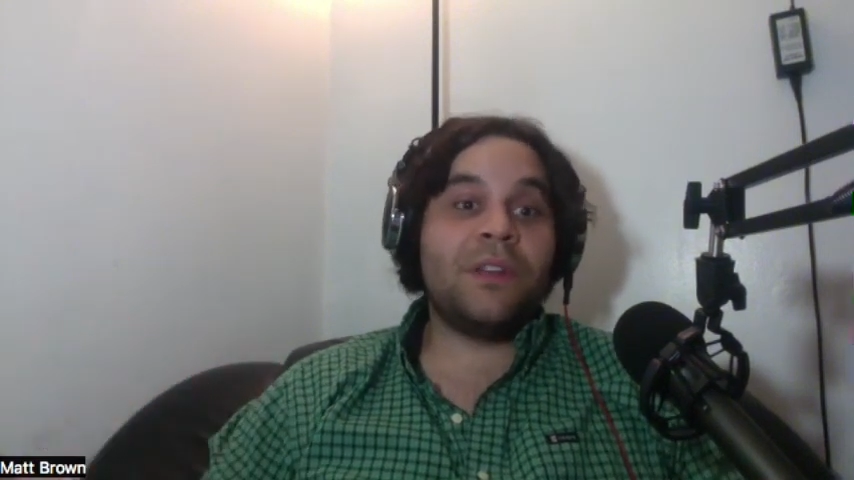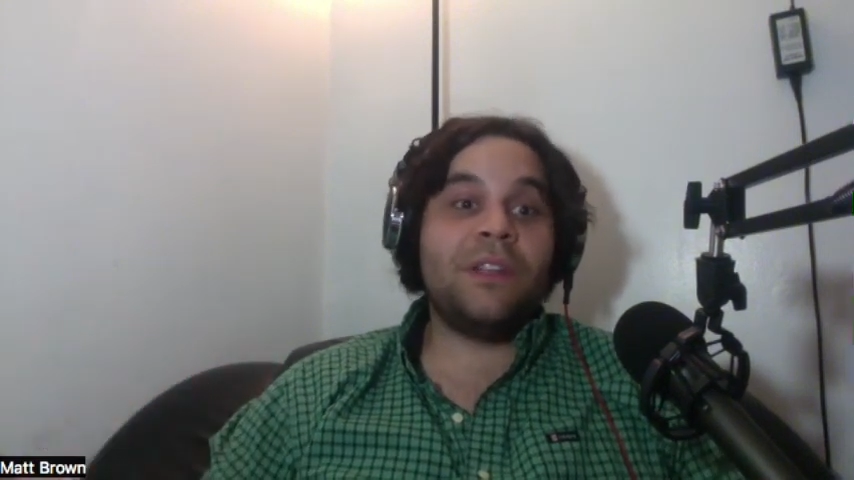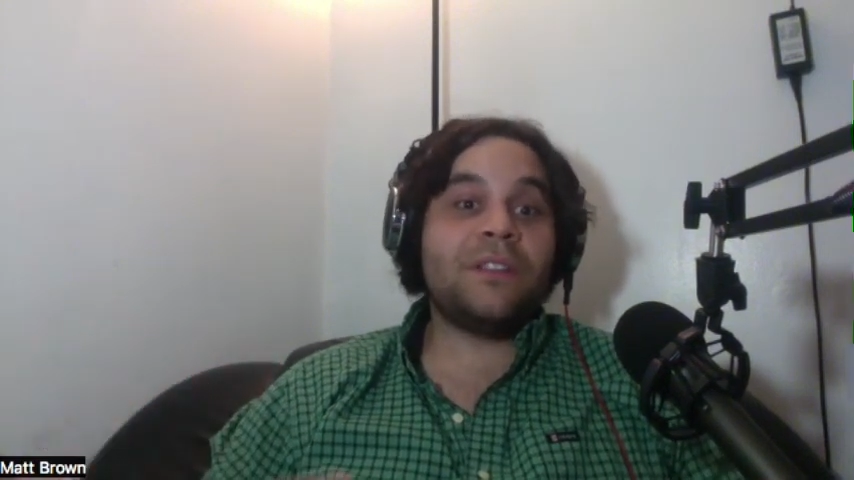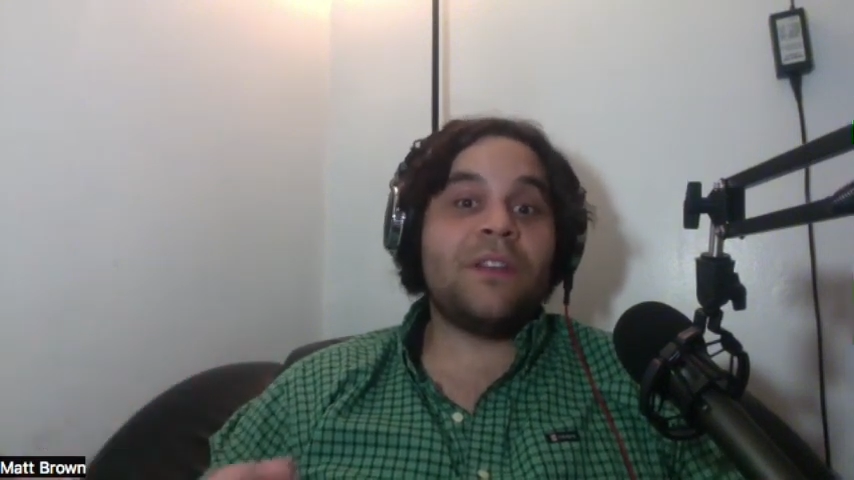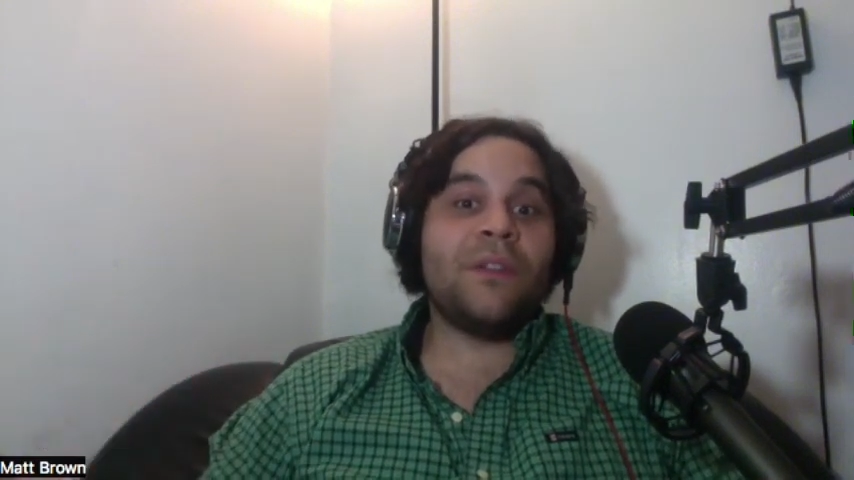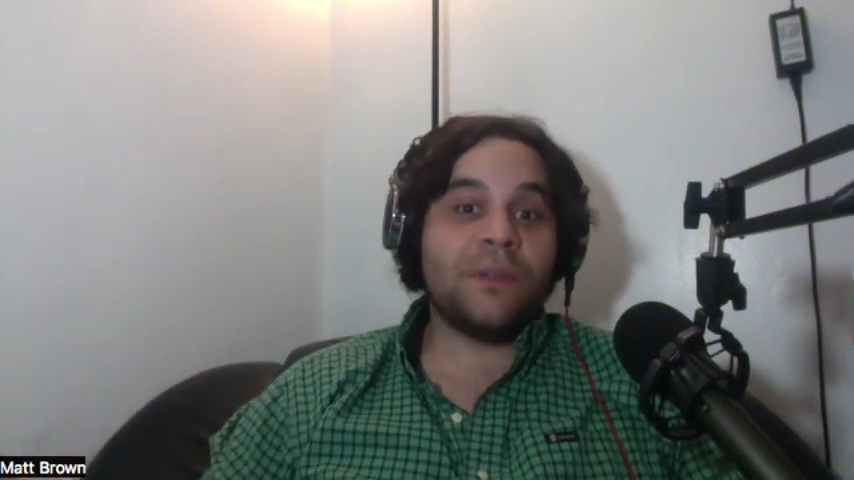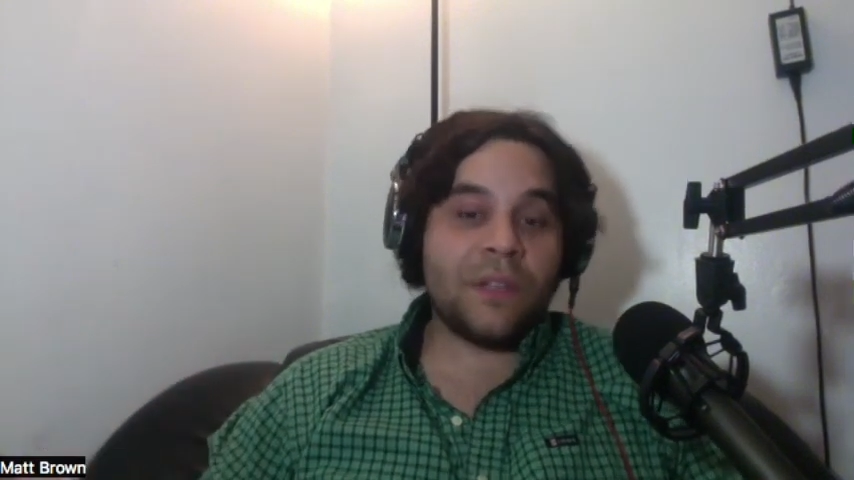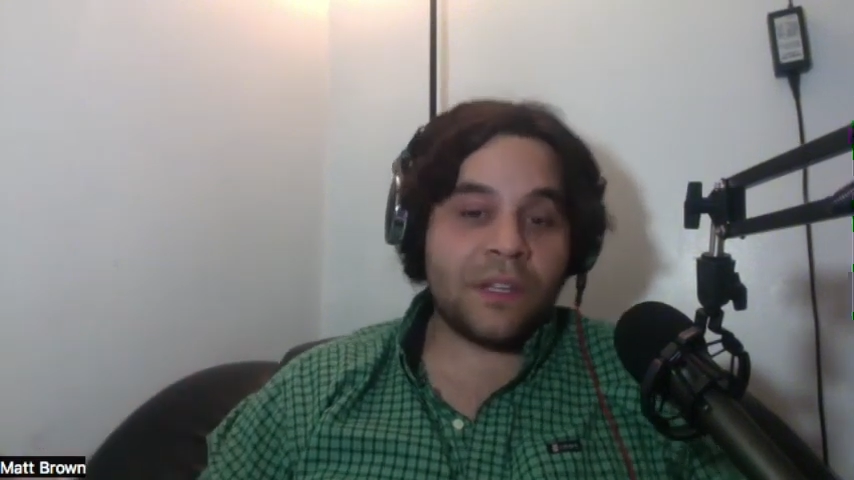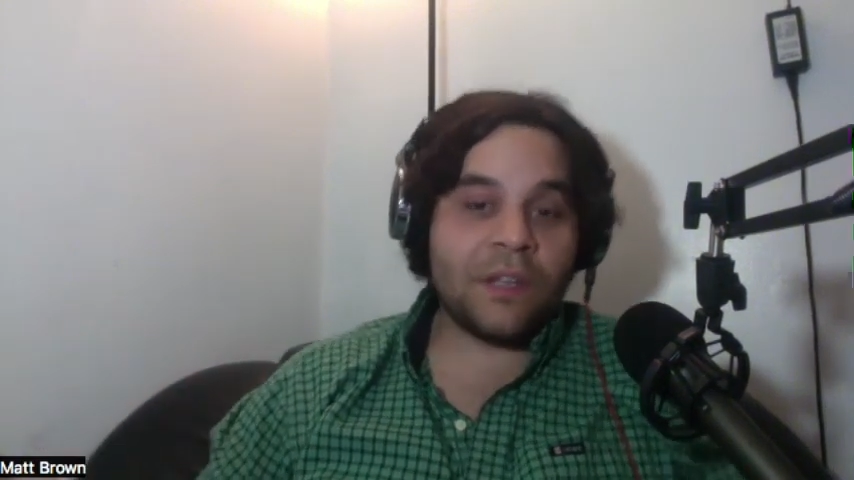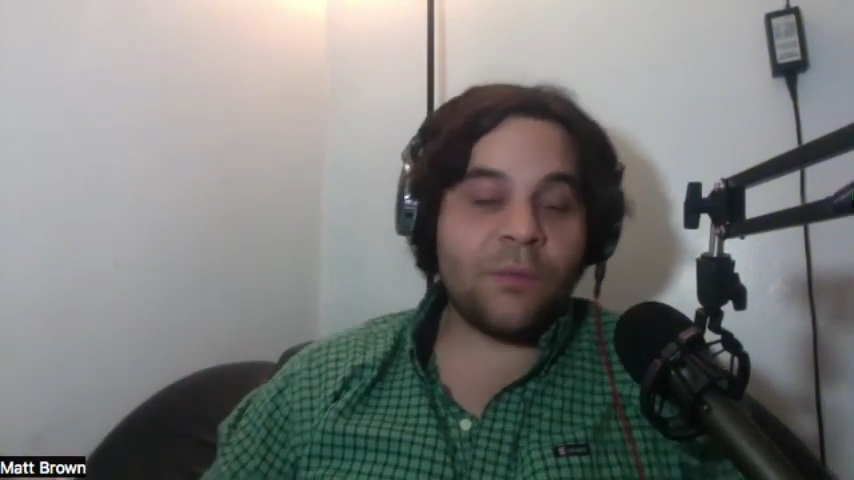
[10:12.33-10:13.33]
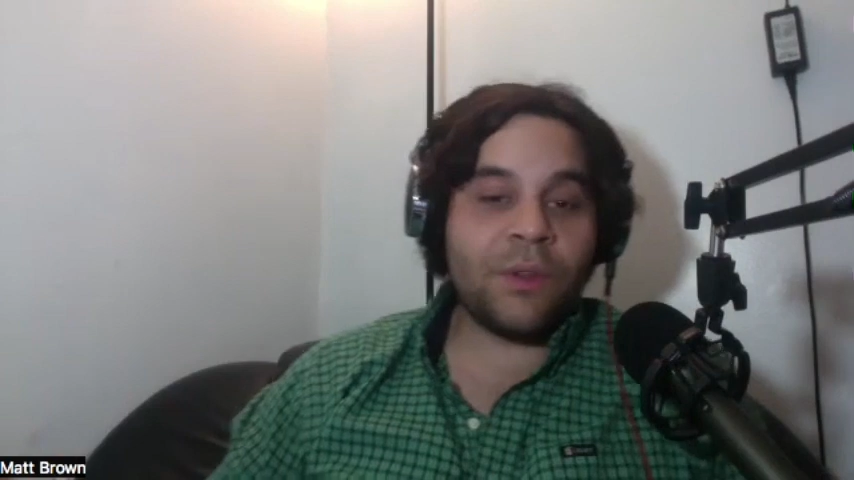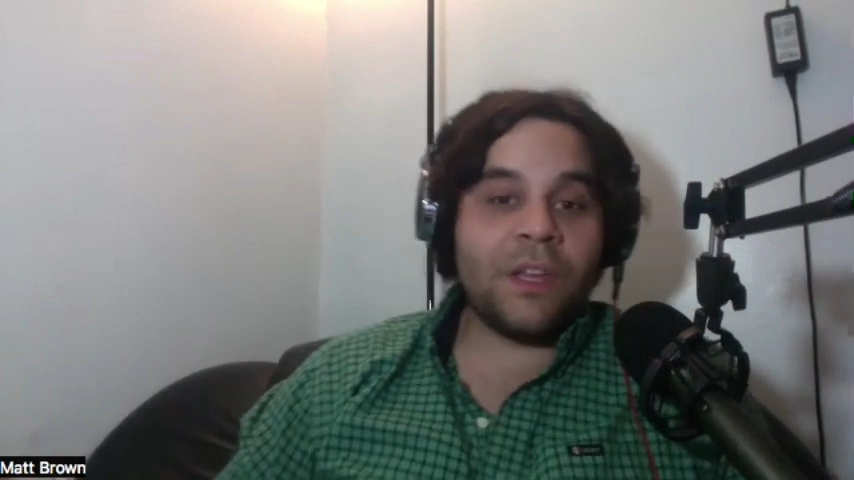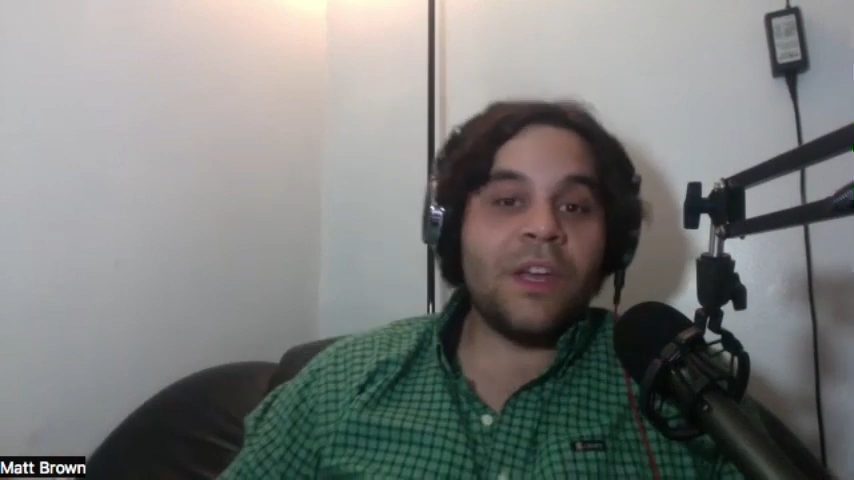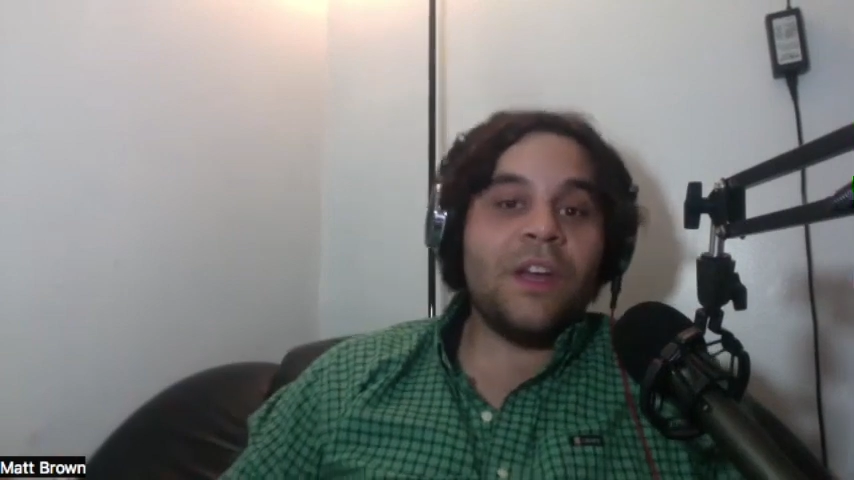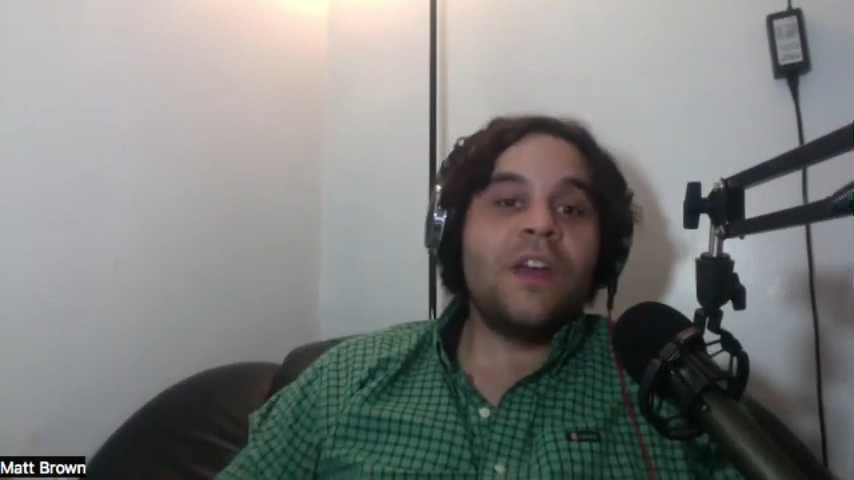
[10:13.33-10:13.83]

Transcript: at least another decade to really